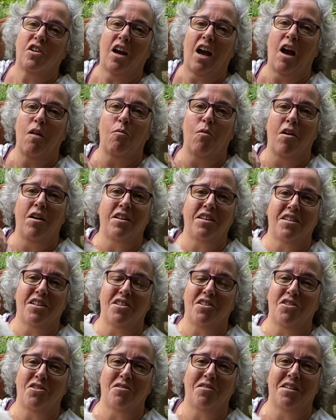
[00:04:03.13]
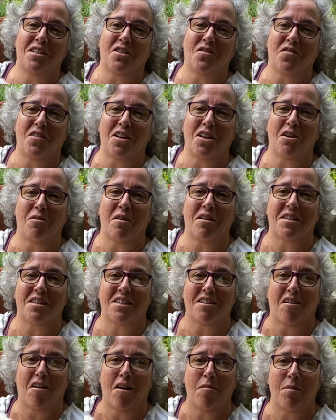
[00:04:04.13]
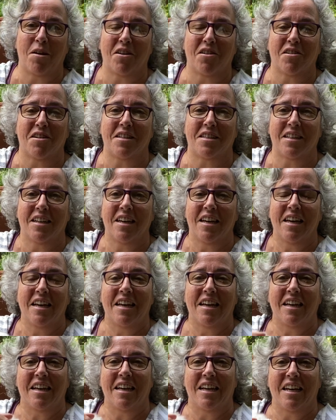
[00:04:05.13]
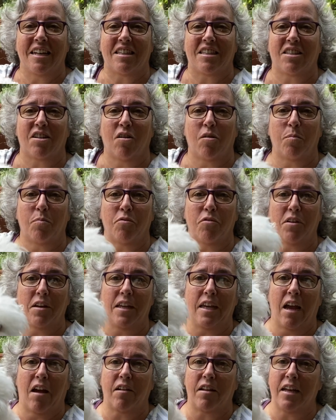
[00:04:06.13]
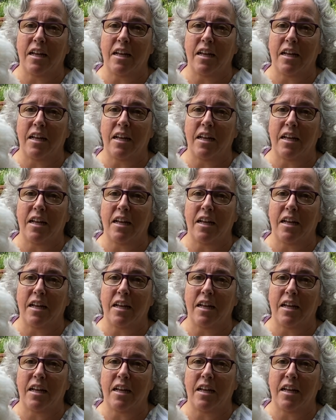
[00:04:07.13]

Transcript: I wanted to do this video outside because it's so pretty out.